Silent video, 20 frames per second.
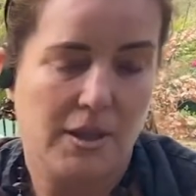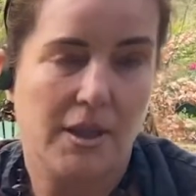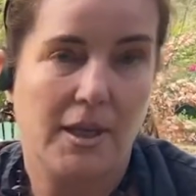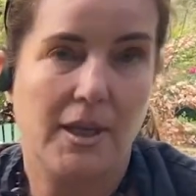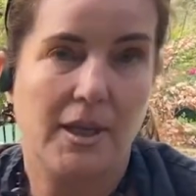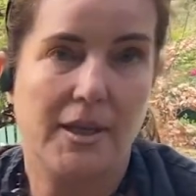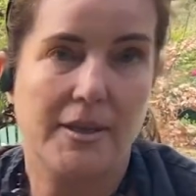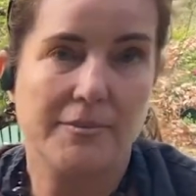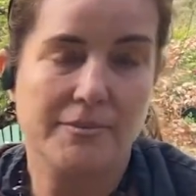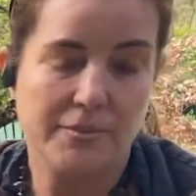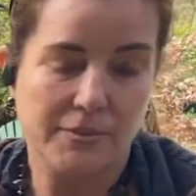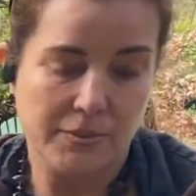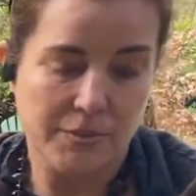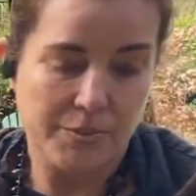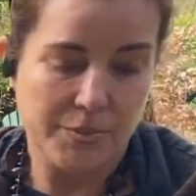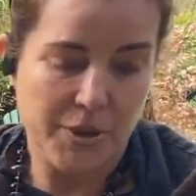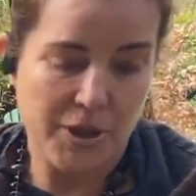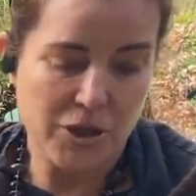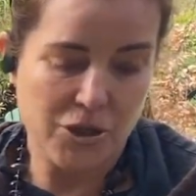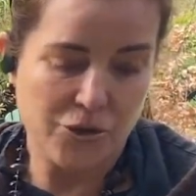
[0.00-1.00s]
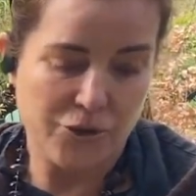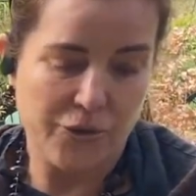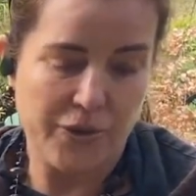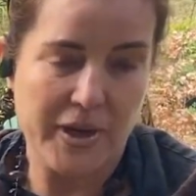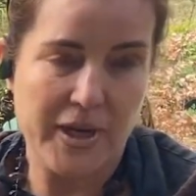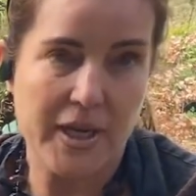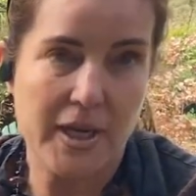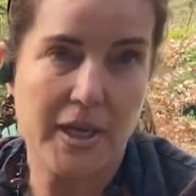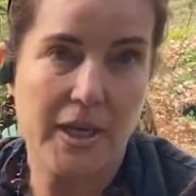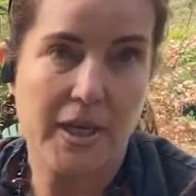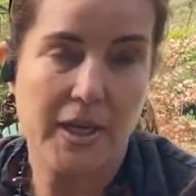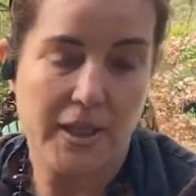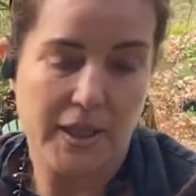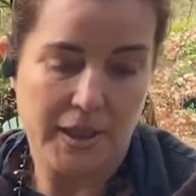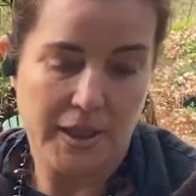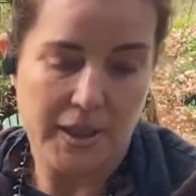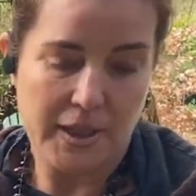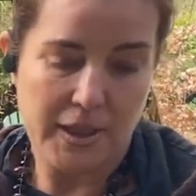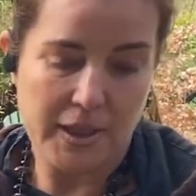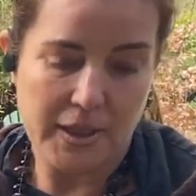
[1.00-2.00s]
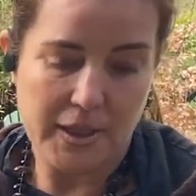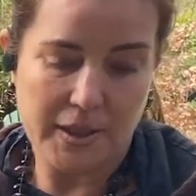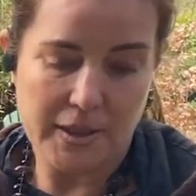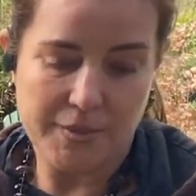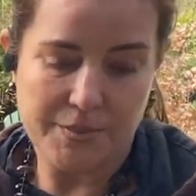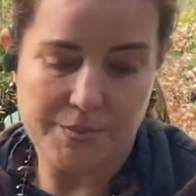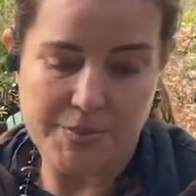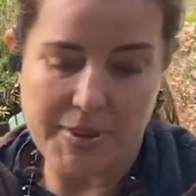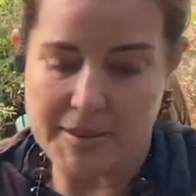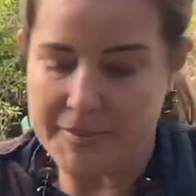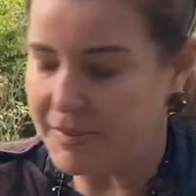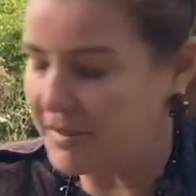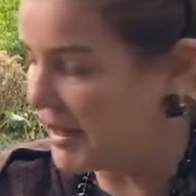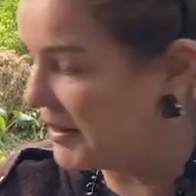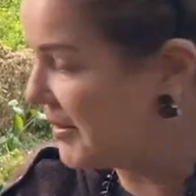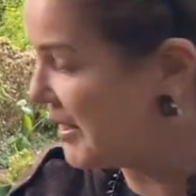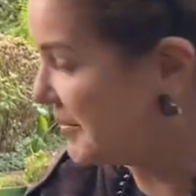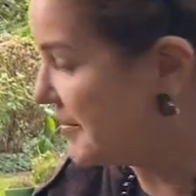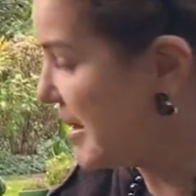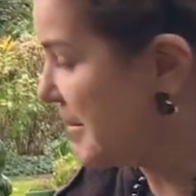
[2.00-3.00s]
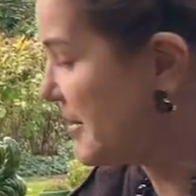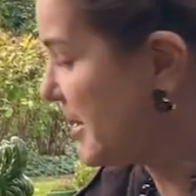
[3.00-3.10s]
pottery pumpkin that my